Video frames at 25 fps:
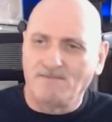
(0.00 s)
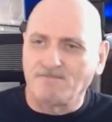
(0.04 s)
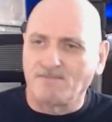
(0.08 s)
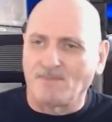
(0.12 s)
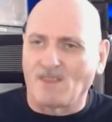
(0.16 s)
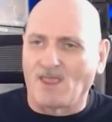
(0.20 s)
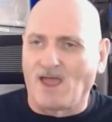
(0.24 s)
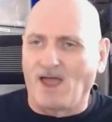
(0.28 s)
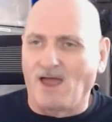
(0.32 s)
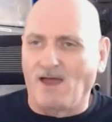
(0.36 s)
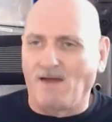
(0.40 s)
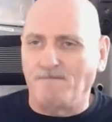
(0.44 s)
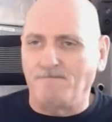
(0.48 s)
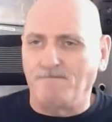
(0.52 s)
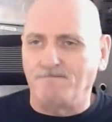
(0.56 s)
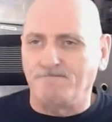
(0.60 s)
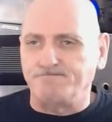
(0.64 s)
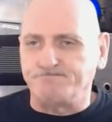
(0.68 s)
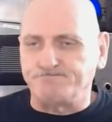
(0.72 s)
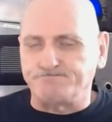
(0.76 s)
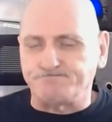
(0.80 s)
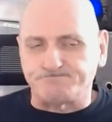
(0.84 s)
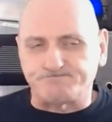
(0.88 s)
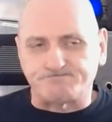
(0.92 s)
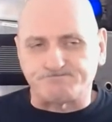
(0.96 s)

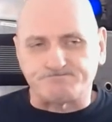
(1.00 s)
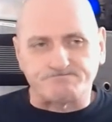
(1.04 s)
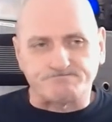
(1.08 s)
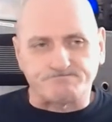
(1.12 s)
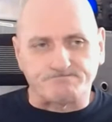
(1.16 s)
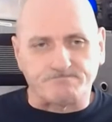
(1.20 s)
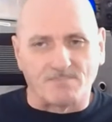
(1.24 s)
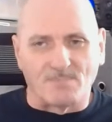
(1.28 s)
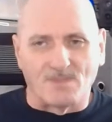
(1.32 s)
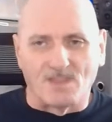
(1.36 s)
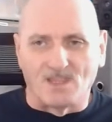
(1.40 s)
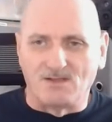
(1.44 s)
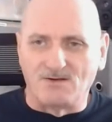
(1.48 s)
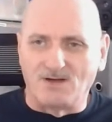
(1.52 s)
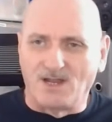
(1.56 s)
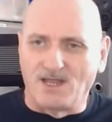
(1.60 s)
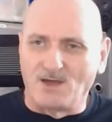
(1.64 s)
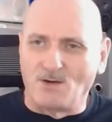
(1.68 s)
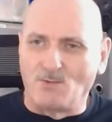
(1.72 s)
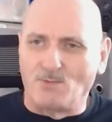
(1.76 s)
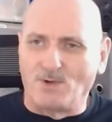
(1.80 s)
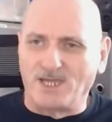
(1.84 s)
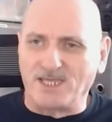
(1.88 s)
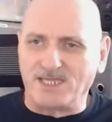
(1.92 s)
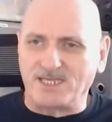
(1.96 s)
Right
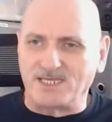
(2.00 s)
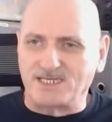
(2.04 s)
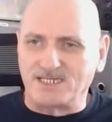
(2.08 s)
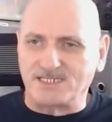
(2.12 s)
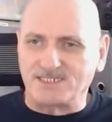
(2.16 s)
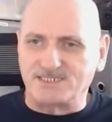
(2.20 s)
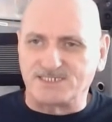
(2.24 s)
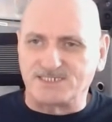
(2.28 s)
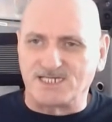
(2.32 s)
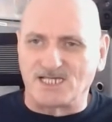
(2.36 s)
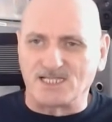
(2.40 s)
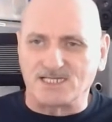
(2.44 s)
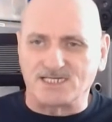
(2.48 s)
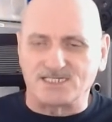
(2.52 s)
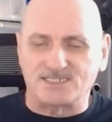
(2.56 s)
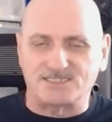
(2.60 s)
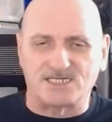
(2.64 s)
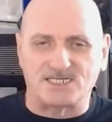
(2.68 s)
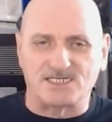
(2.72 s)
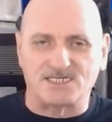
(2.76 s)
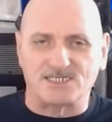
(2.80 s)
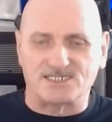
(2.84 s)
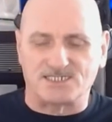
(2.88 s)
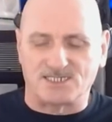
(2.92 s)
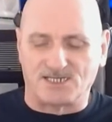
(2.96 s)
away, you can tell it's
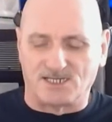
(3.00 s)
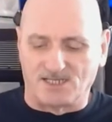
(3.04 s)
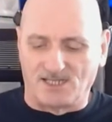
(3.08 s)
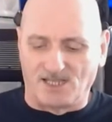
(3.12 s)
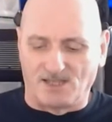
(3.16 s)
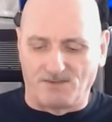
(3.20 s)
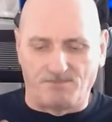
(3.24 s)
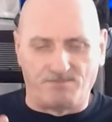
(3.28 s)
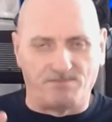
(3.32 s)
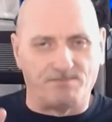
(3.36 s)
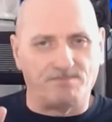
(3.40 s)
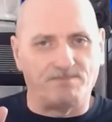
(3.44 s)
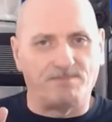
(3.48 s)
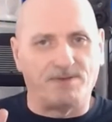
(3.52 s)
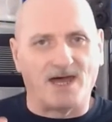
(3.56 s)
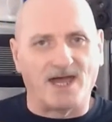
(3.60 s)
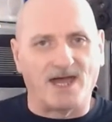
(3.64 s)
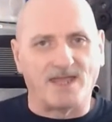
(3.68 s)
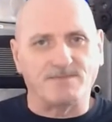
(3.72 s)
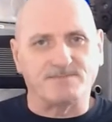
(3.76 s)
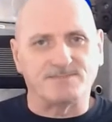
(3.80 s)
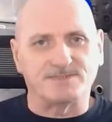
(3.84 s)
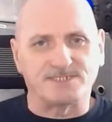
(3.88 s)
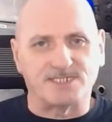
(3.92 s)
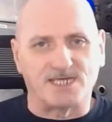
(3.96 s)
a
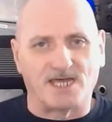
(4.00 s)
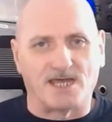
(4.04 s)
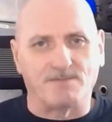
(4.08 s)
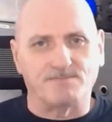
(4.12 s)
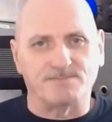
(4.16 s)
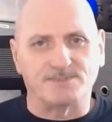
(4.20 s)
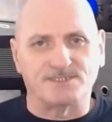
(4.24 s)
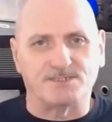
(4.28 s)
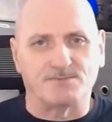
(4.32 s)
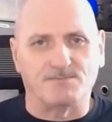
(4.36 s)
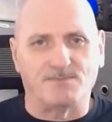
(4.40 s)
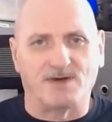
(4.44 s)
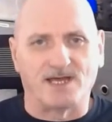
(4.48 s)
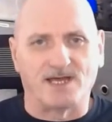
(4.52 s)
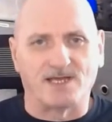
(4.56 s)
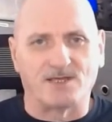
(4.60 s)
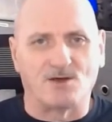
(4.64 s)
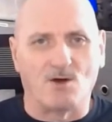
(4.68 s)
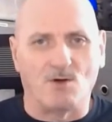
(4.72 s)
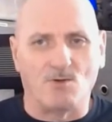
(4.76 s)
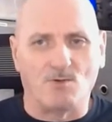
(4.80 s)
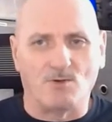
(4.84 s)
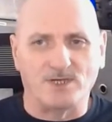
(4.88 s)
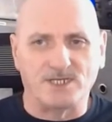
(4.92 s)
pipe type tobacco.